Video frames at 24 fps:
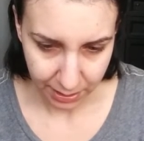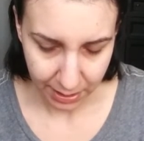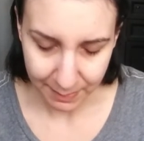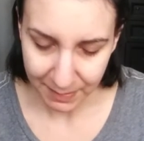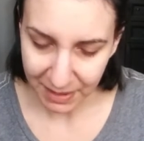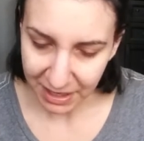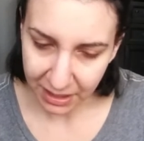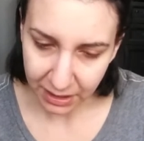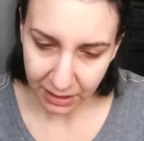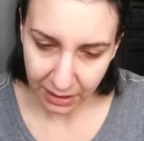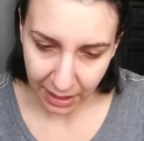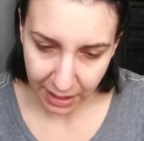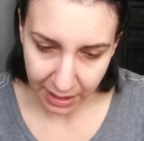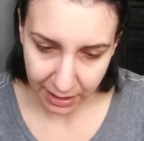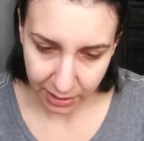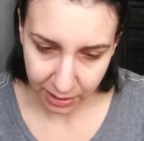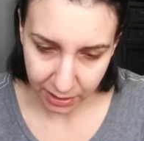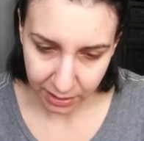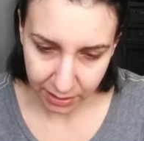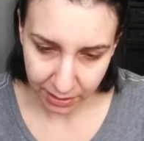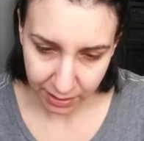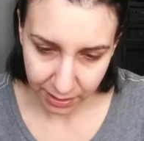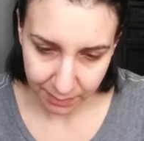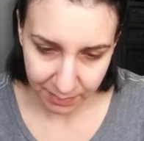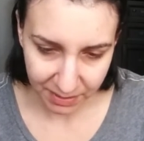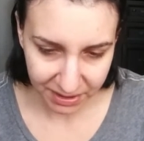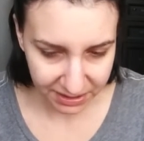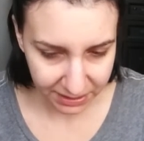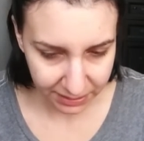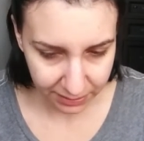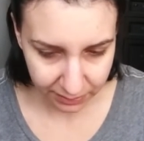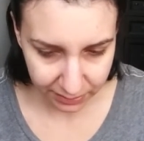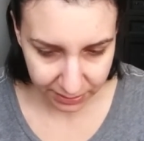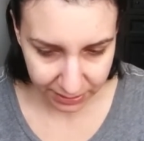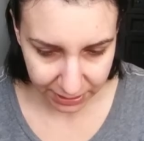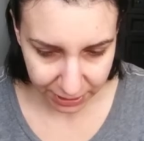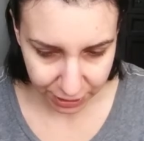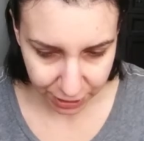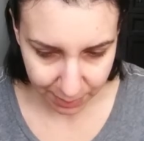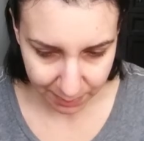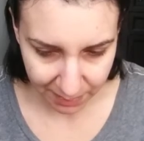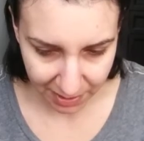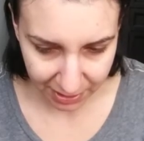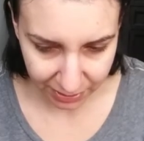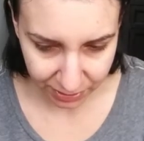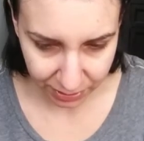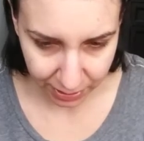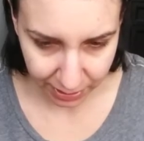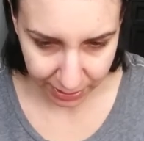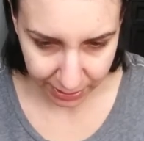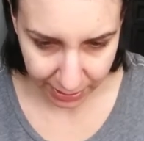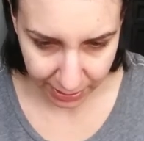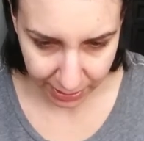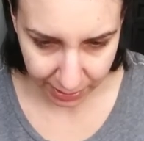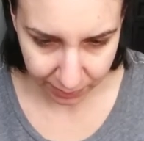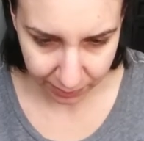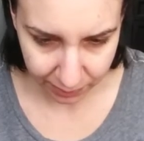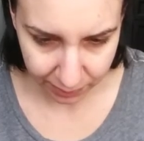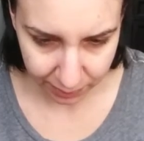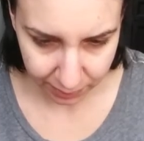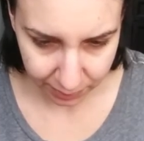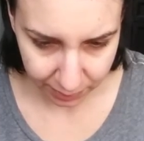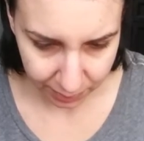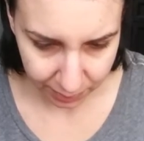I a liar? Am I still at TJ Maxx right now?